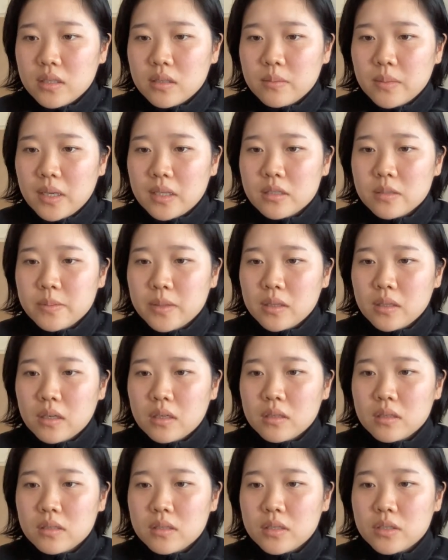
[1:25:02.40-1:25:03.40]
it reminds me a
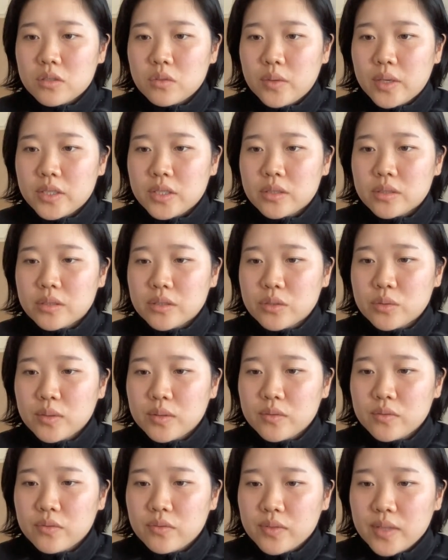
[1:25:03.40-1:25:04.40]
lot of the situation in your
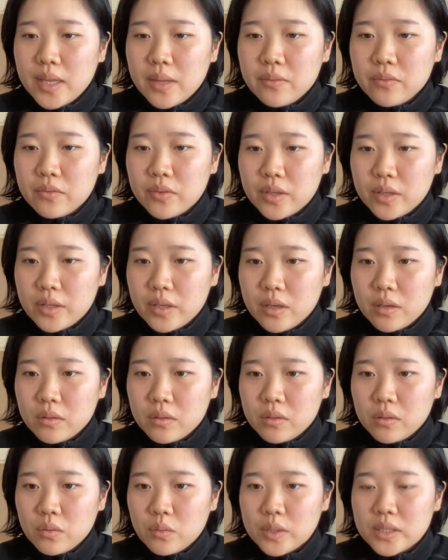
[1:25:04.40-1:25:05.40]
twin flame
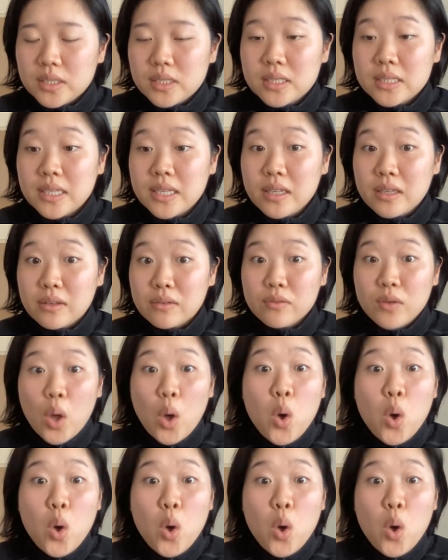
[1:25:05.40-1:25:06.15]
video with Steve.